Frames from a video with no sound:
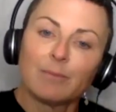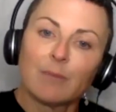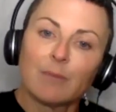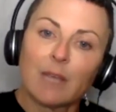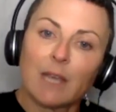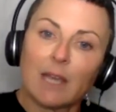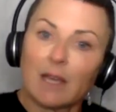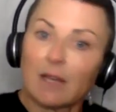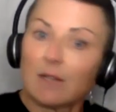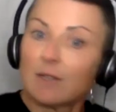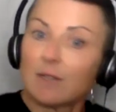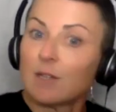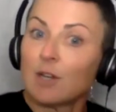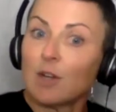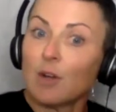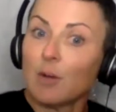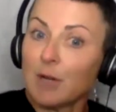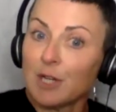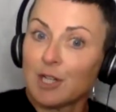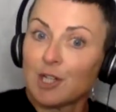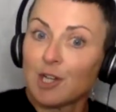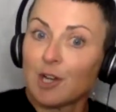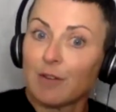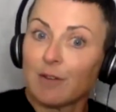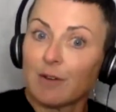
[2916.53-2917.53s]
get to know
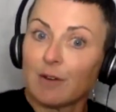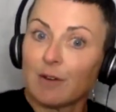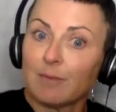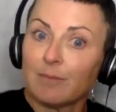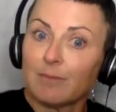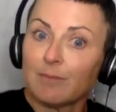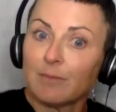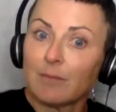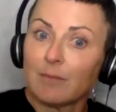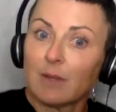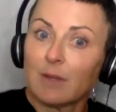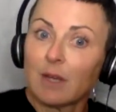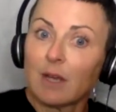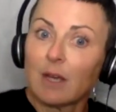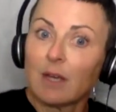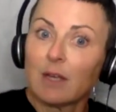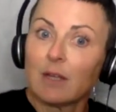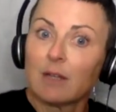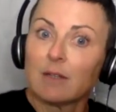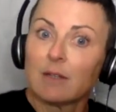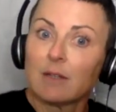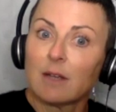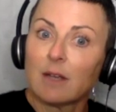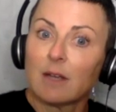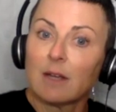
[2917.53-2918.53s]
each other
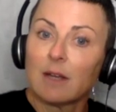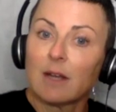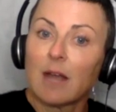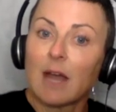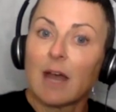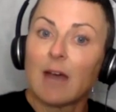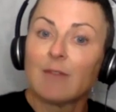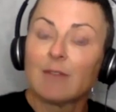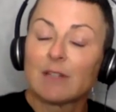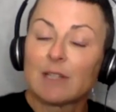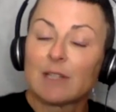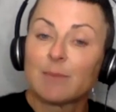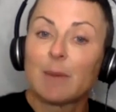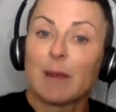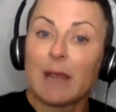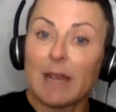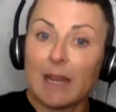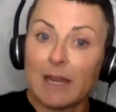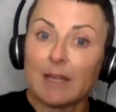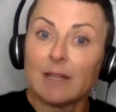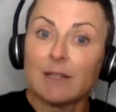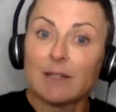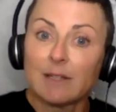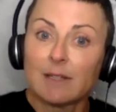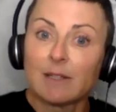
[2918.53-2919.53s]
and have a
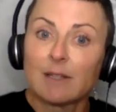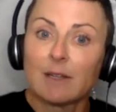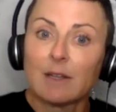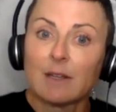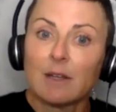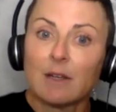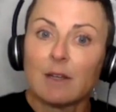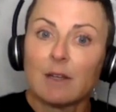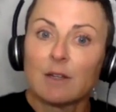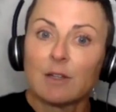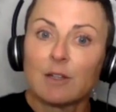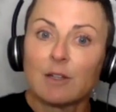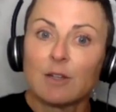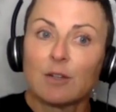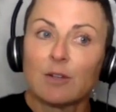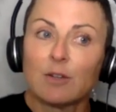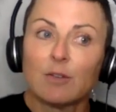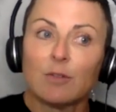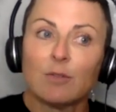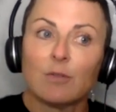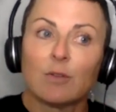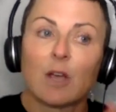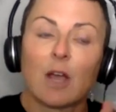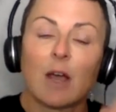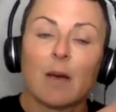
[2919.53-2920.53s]
space
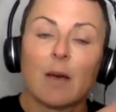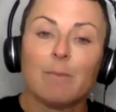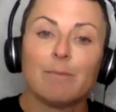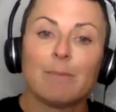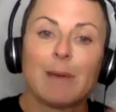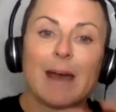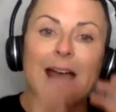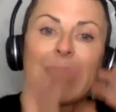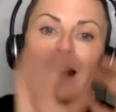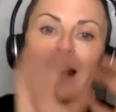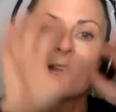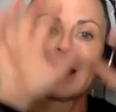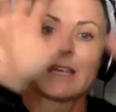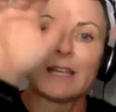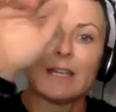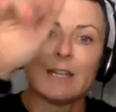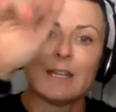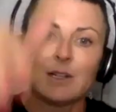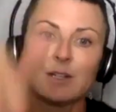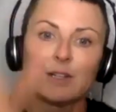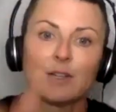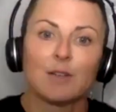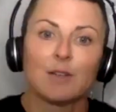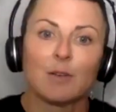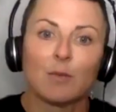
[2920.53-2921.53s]
to come back
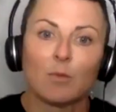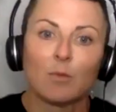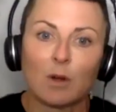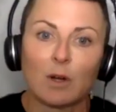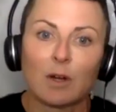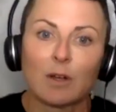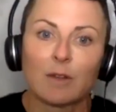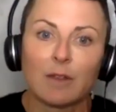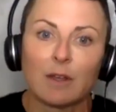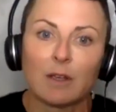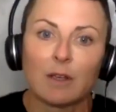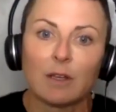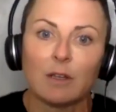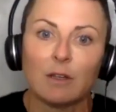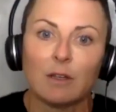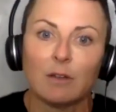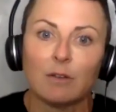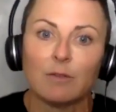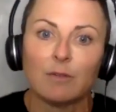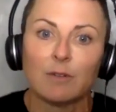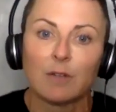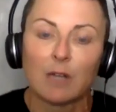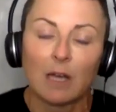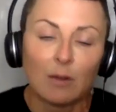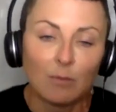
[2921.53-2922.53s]
into the work that
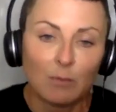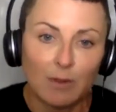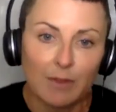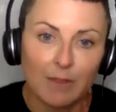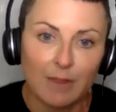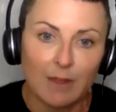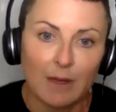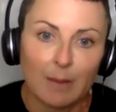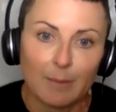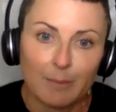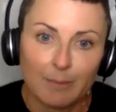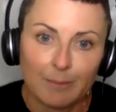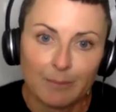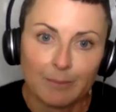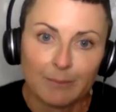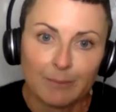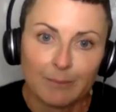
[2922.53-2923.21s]
you've done with them